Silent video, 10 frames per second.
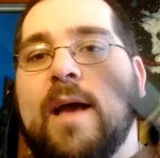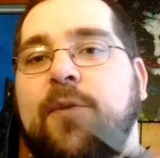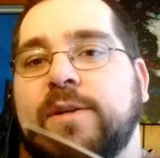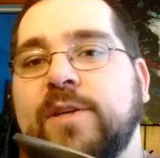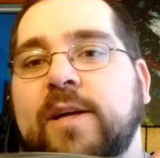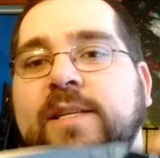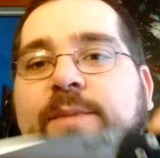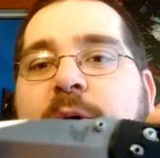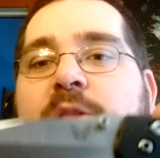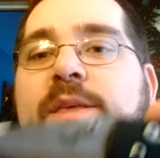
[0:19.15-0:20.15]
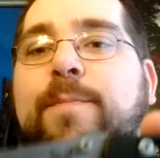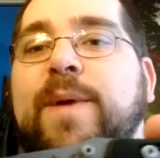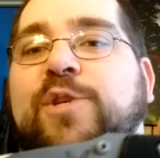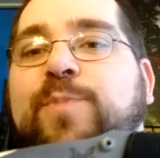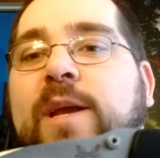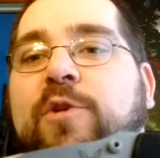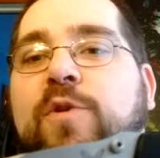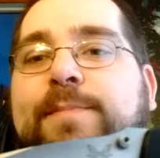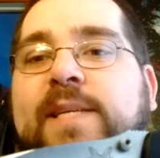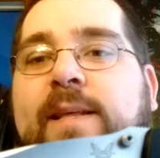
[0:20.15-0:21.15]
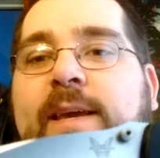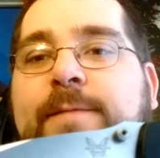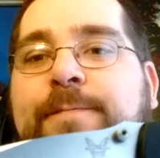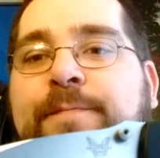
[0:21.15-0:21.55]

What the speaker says: I want to talk to you about the Benchmade Griptillian.